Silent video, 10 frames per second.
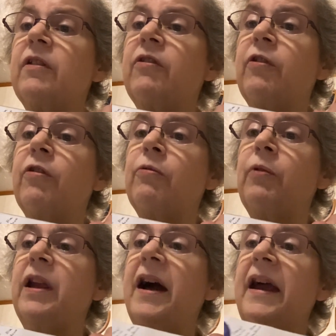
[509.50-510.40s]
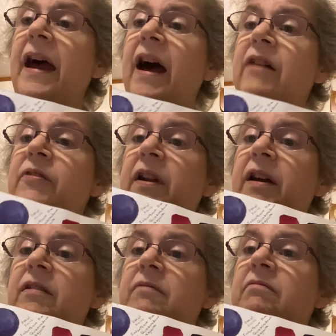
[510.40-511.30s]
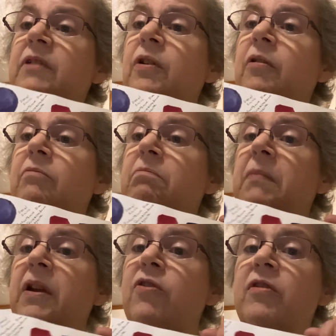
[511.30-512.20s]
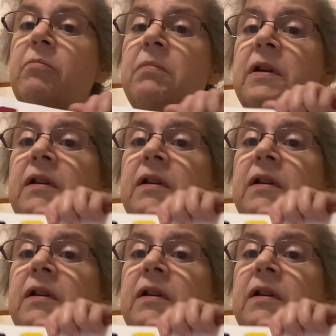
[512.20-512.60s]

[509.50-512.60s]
the 3 I have, and I, mixed them.